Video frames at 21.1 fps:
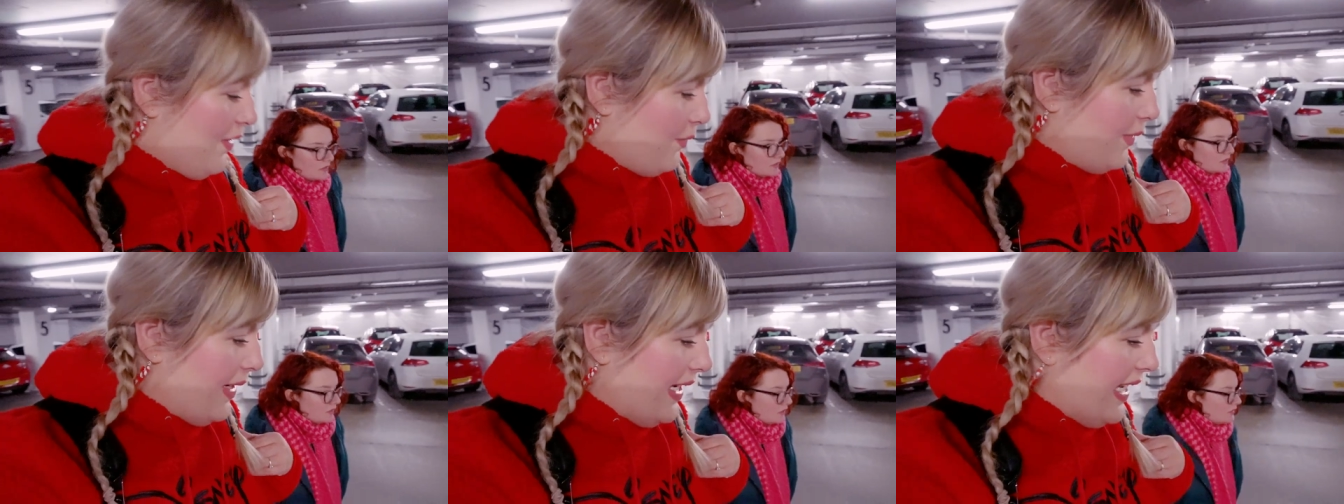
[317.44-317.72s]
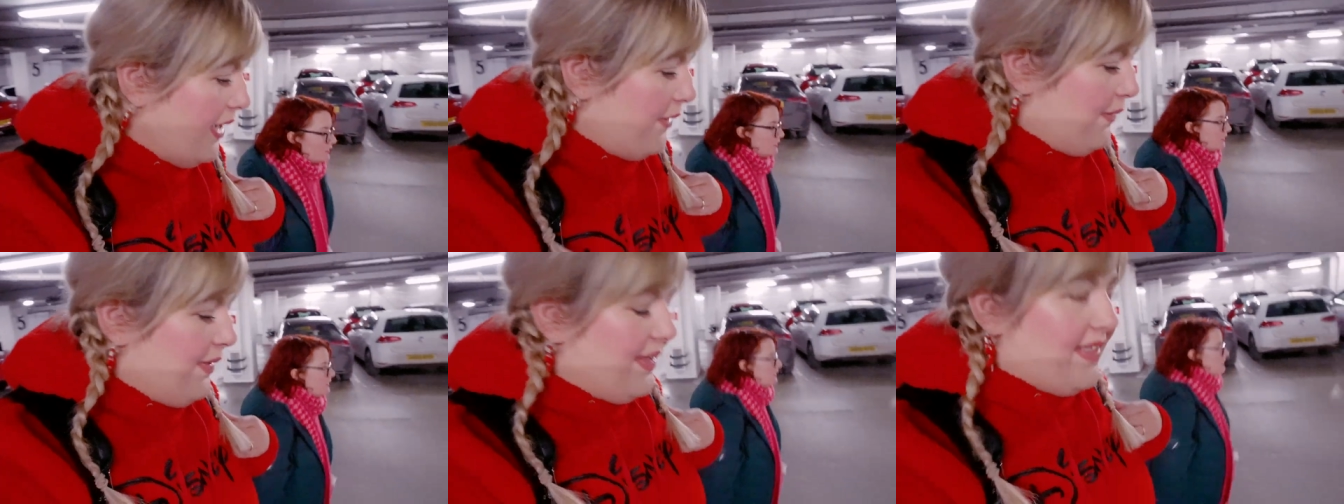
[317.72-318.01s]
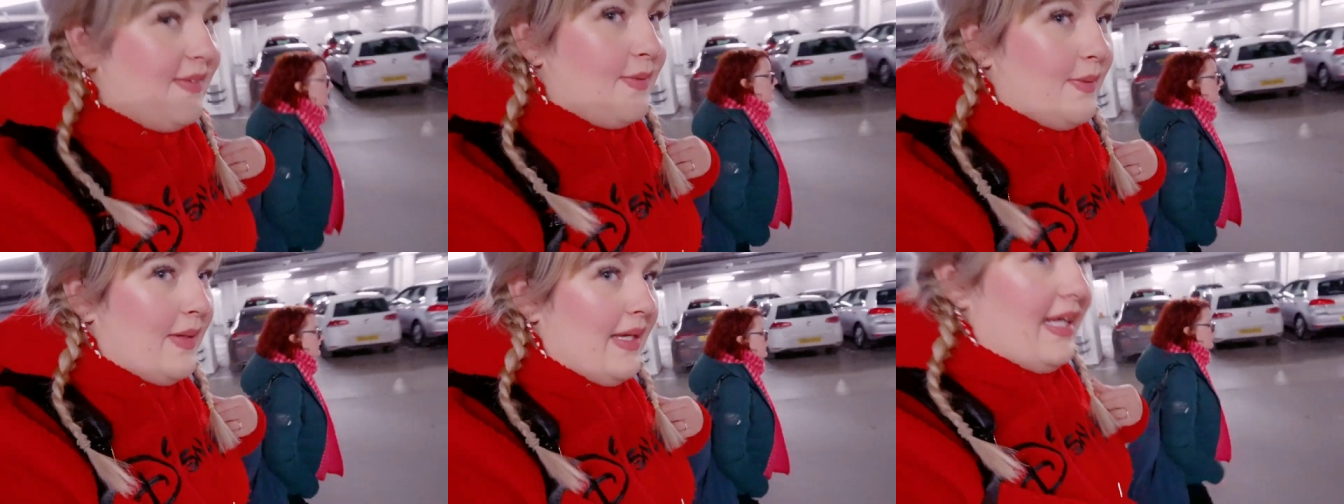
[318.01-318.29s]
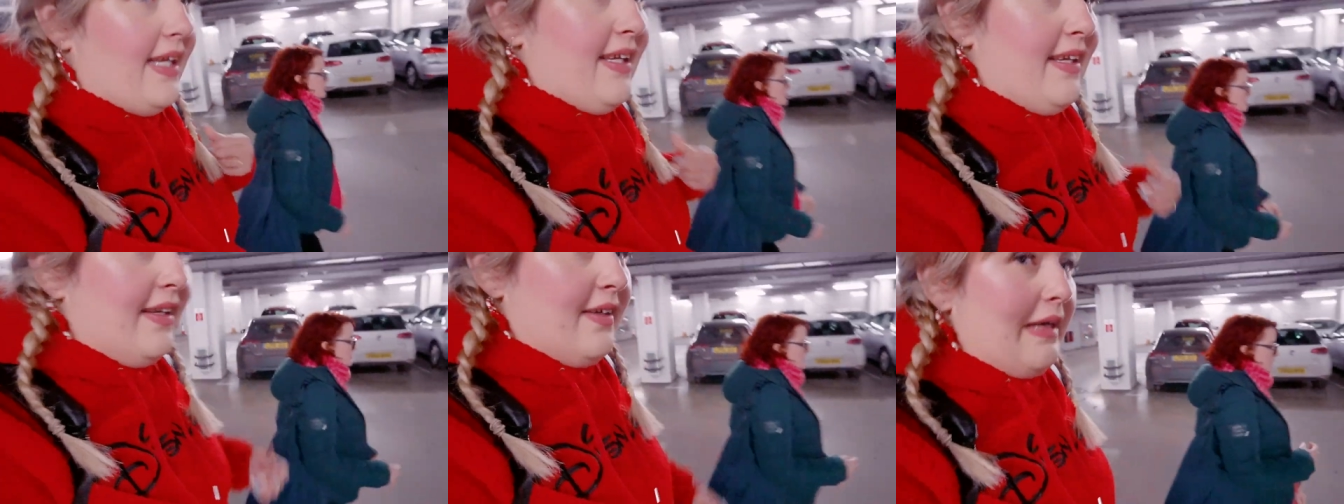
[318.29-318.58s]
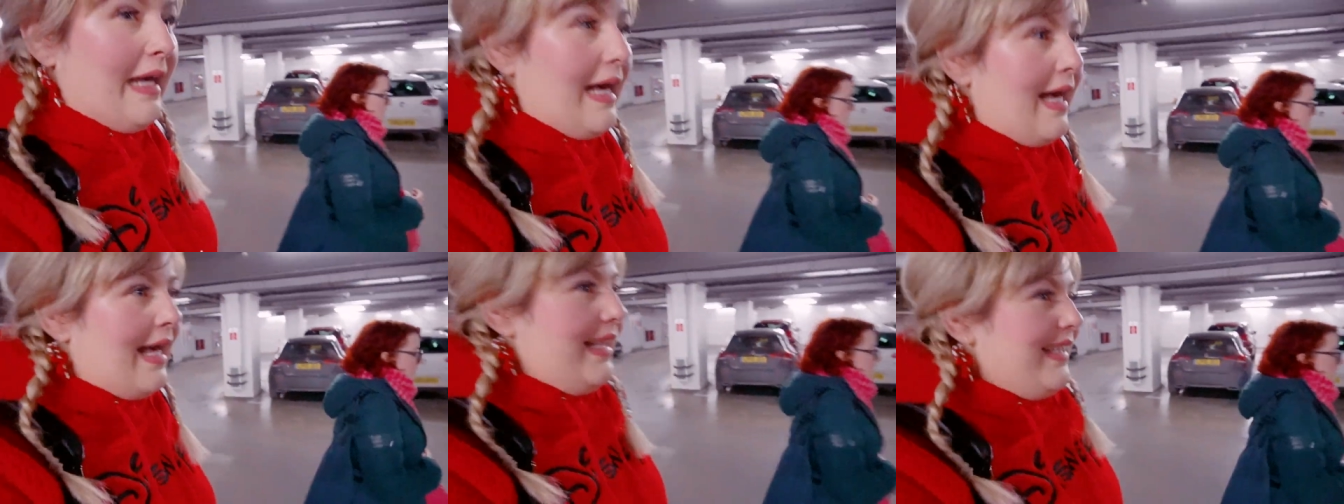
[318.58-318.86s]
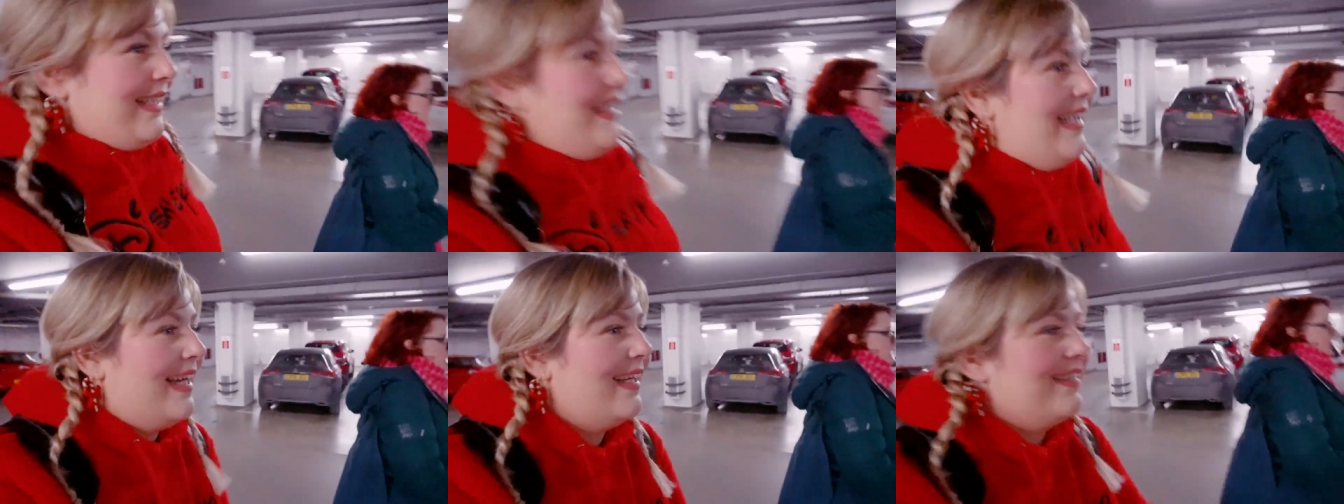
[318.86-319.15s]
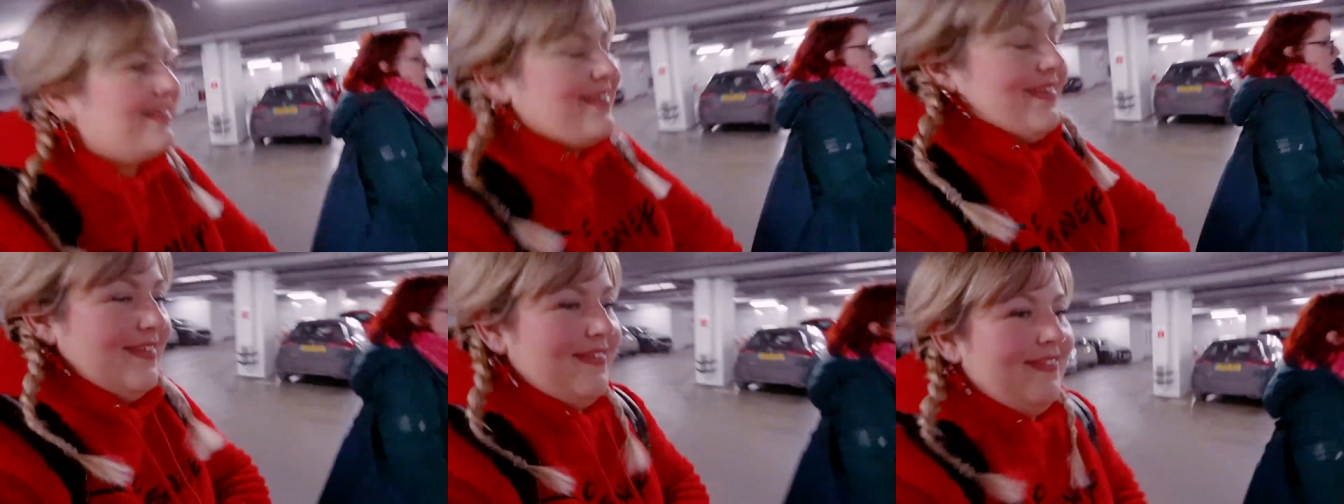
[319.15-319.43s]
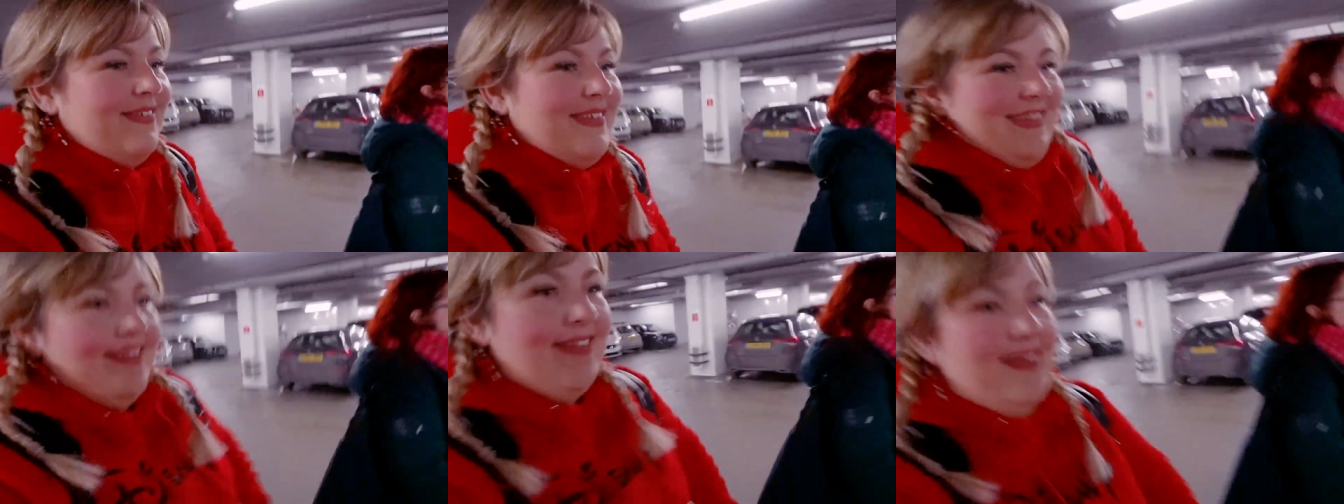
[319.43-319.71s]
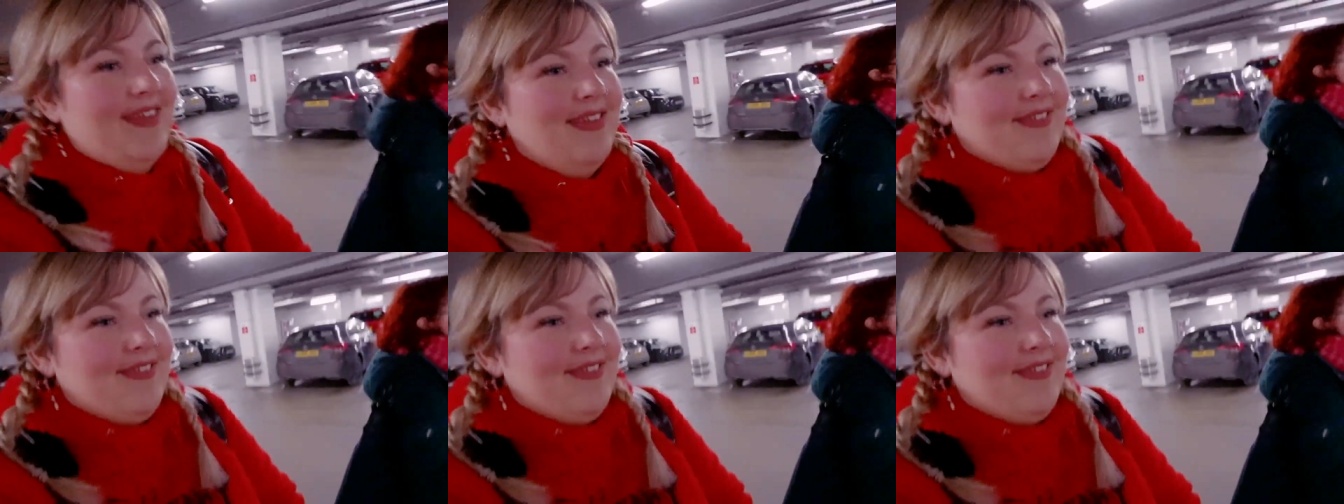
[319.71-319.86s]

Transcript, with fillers: Way out this way. Oh, the car's going to run us